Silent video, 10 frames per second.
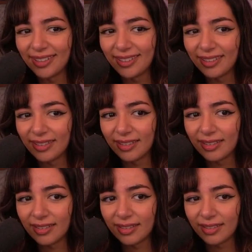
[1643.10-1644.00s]

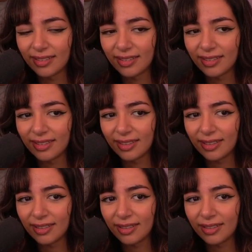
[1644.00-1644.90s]
[no speech]